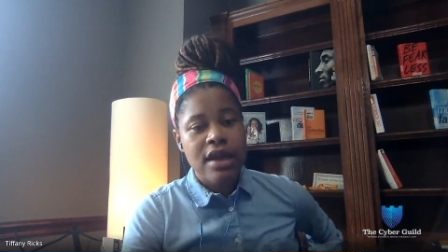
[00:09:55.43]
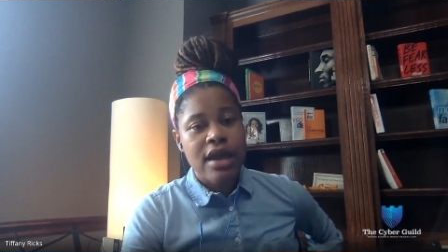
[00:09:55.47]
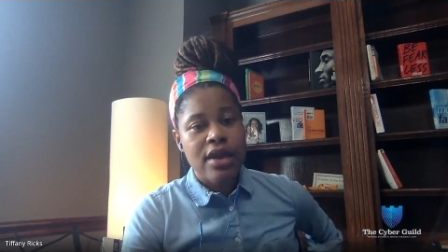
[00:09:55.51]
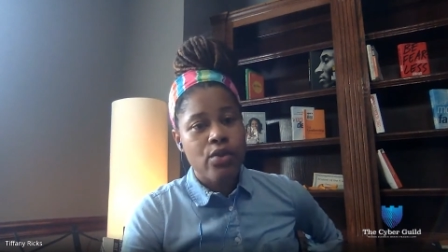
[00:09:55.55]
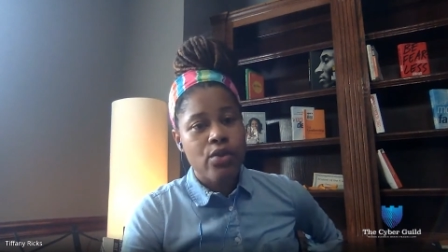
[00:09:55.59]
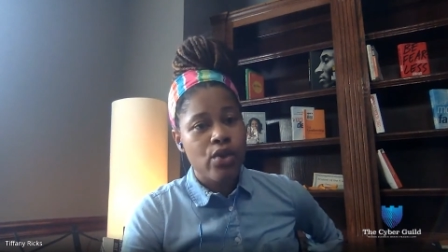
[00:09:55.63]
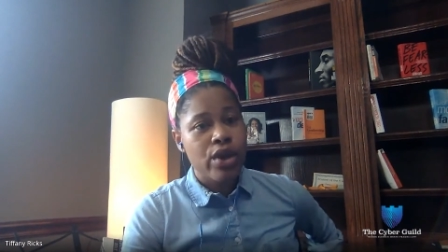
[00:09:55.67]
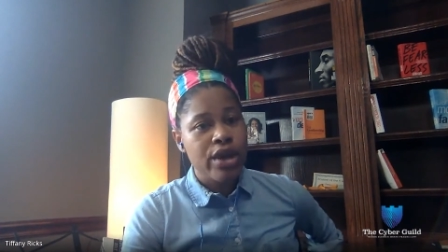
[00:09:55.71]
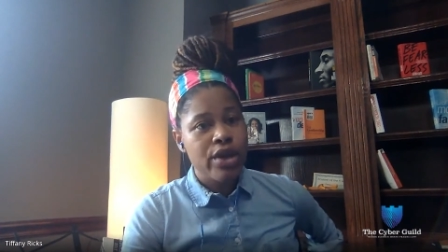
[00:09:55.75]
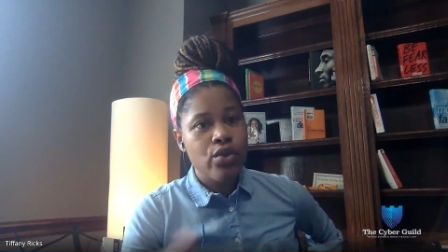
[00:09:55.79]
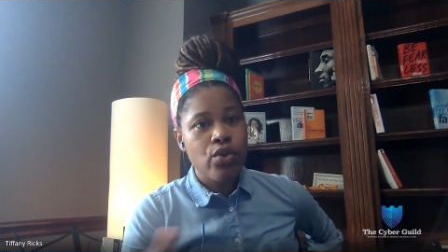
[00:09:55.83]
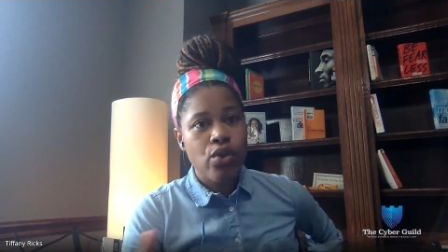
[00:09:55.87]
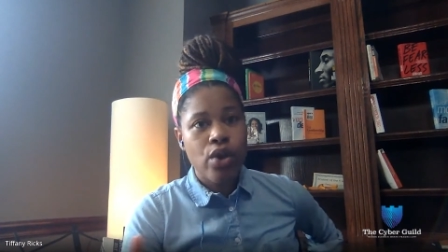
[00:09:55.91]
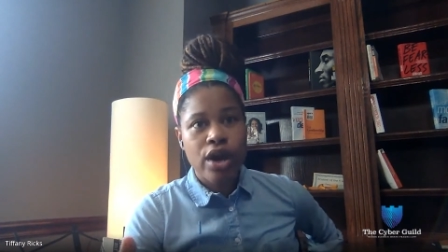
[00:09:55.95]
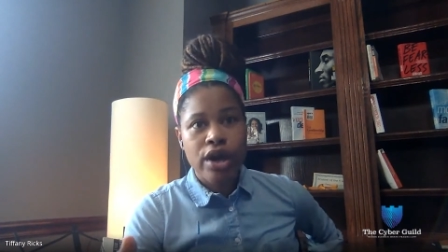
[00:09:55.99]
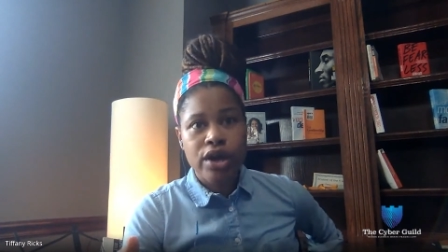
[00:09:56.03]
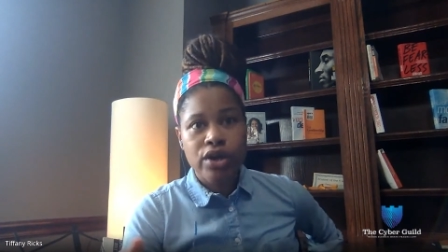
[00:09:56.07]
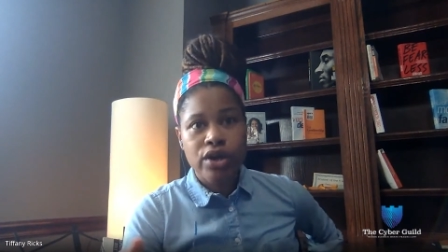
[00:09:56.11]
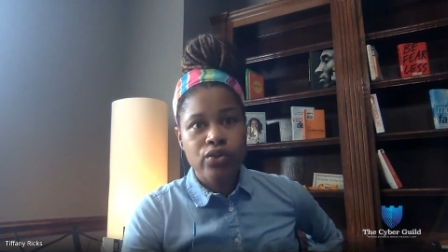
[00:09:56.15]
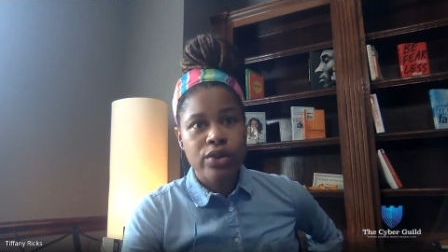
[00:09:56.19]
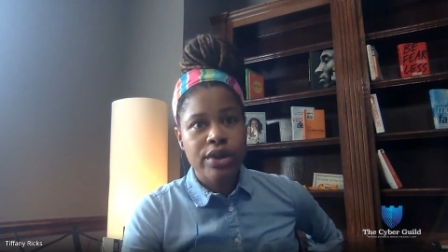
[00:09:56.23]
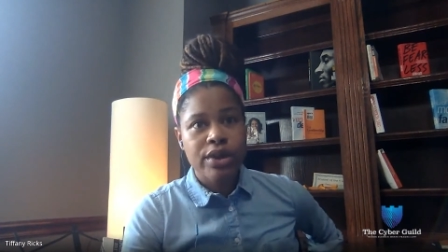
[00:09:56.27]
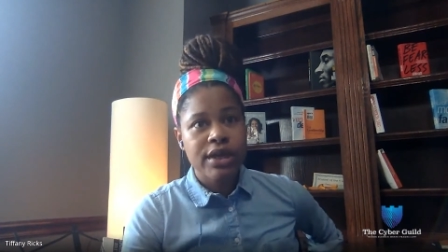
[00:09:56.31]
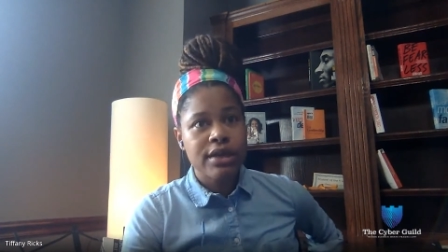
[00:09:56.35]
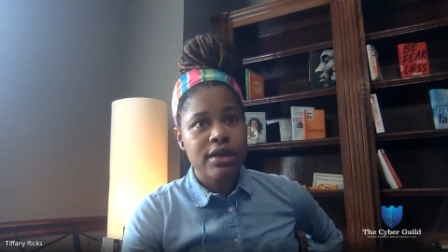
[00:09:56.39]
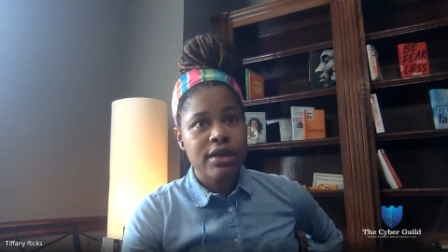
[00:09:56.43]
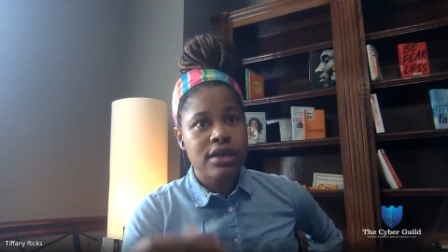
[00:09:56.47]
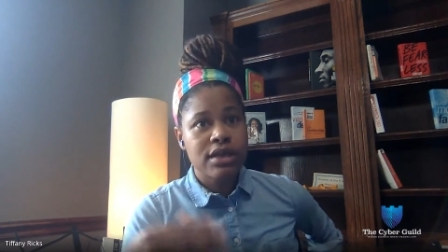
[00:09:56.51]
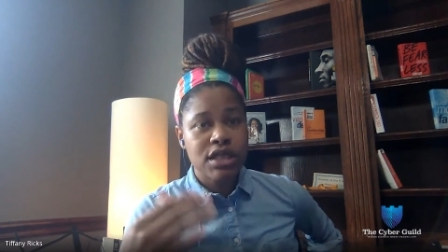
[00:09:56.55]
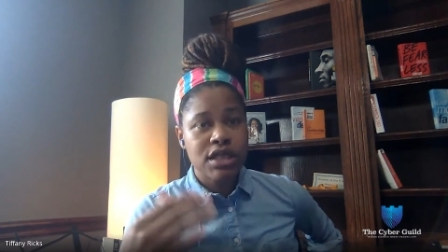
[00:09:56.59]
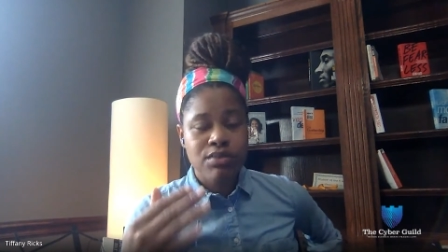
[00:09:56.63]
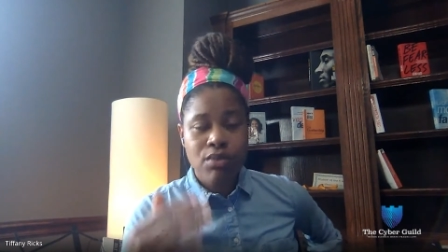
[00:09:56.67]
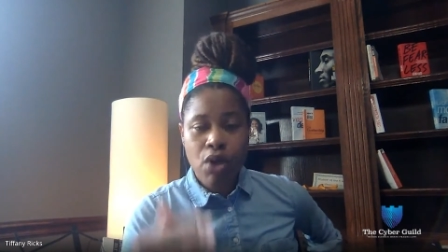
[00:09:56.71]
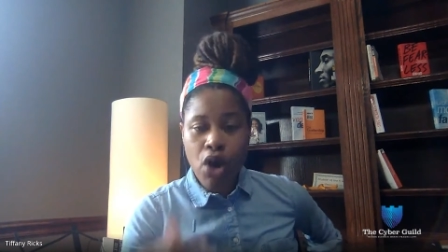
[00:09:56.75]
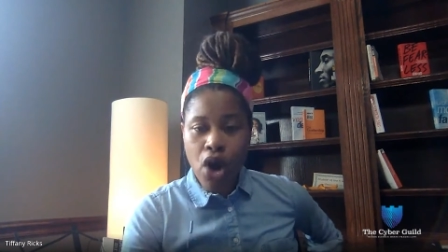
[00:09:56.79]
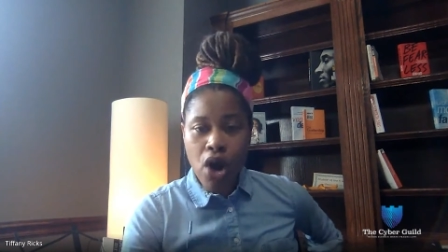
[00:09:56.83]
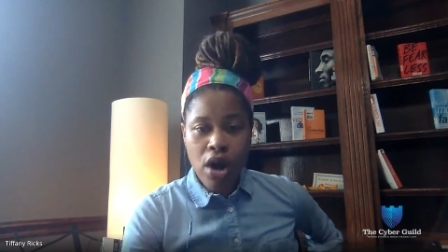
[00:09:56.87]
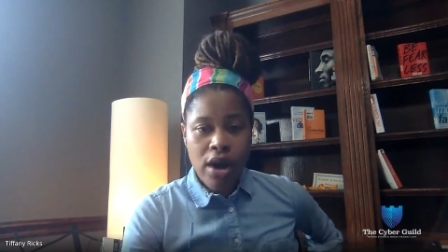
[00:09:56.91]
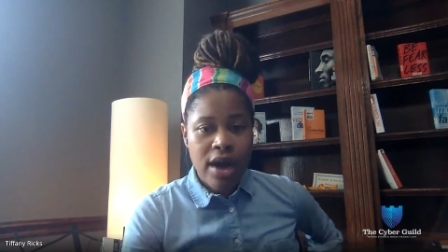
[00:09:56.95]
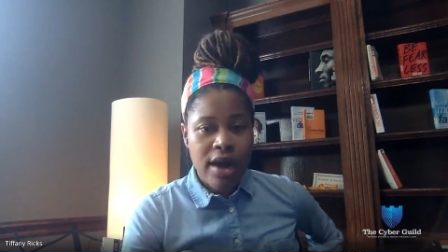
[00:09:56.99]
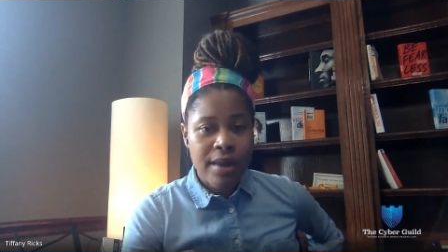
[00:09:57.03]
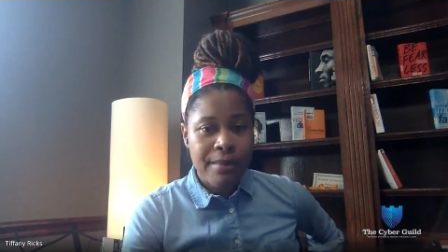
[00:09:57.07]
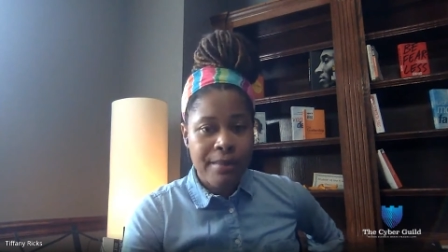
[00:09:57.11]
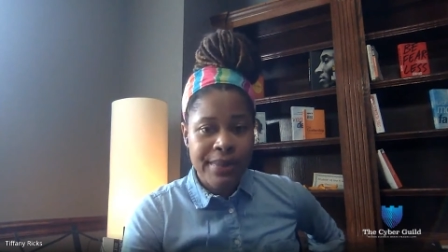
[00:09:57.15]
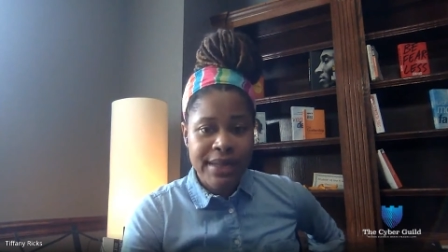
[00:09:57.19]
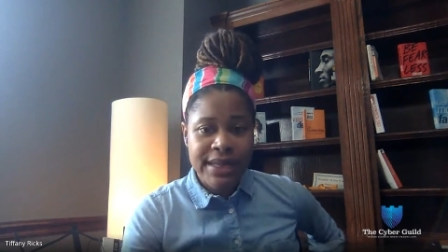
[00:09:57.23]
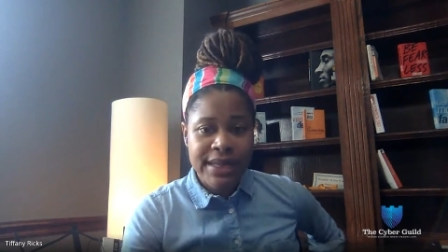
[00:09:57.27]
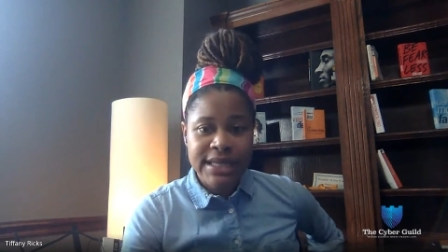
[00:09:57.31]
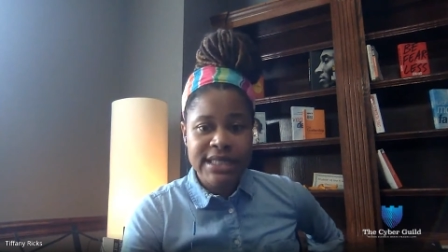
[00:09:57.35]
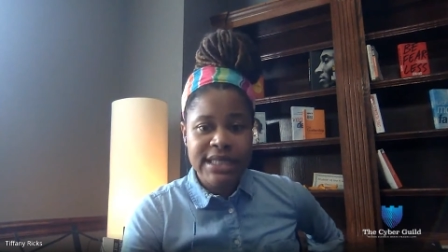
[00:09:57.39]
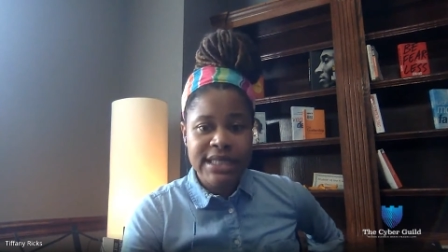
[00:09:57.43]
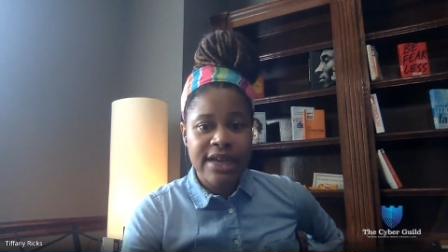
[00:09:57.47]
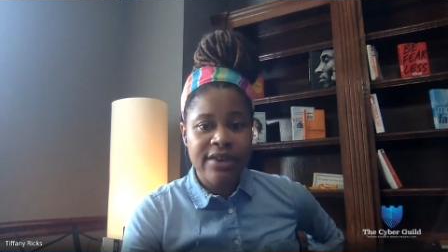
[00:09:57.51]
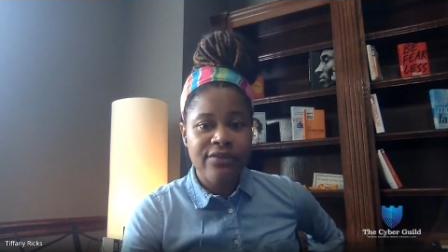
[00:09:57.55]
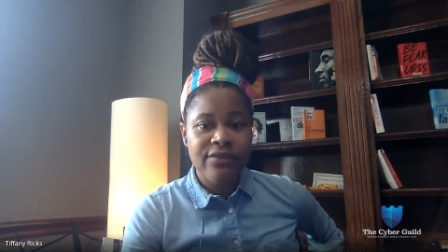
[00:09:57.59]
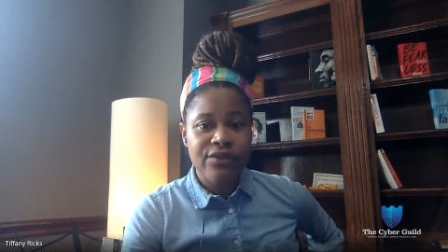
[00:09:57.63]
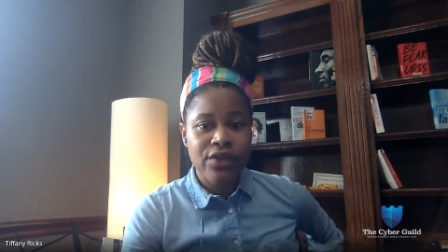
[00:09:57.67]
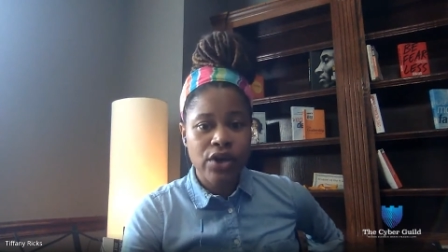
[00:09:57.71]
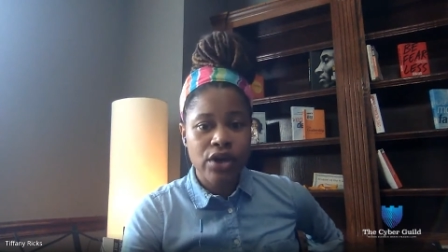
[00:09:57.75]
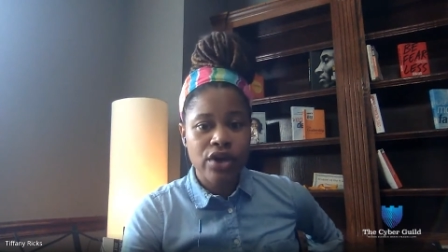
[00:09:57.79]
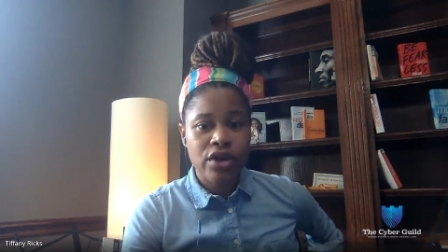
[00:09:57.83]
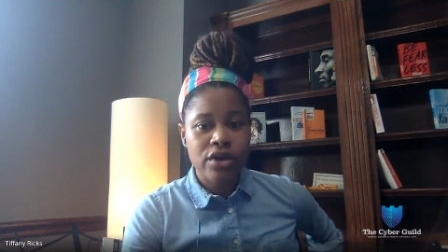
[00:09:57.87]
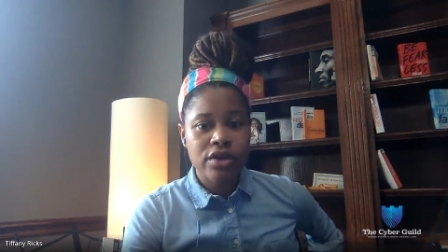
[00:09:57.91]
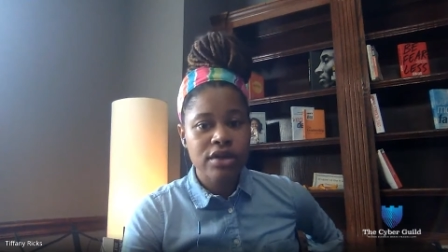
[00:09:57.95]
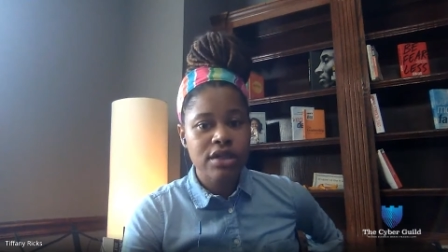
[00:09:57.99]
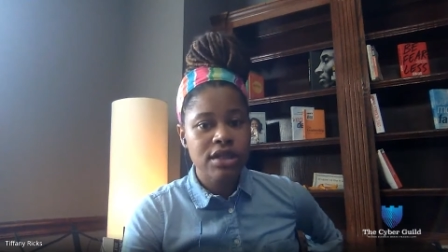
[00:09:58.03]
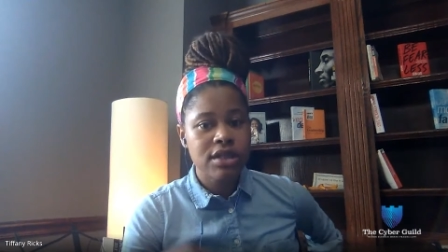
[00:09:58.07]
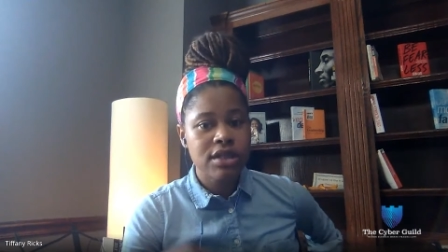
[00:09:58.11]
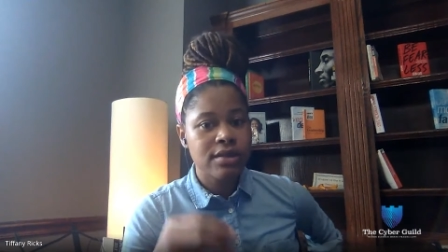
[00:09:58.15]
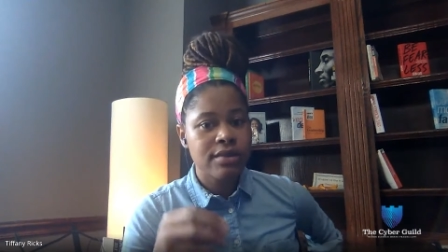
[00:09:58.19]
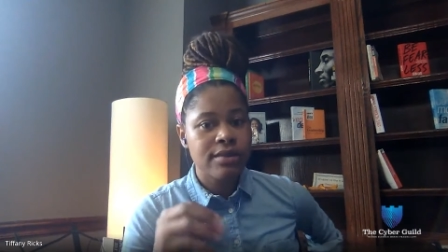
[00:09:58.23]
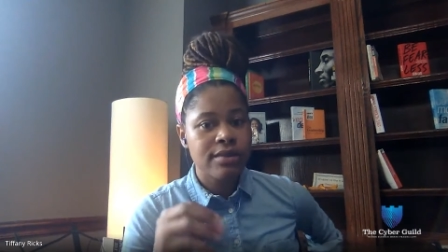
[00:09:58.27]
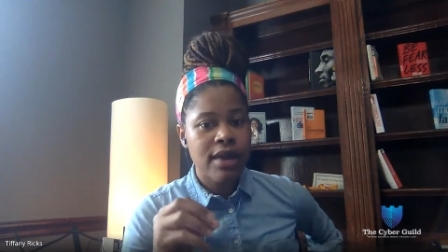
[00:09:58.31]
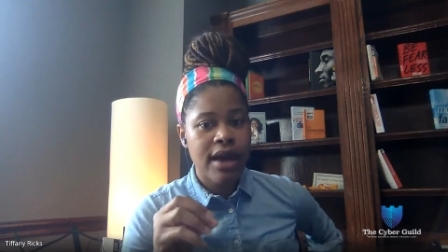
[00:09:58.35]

We worked with small companies at first,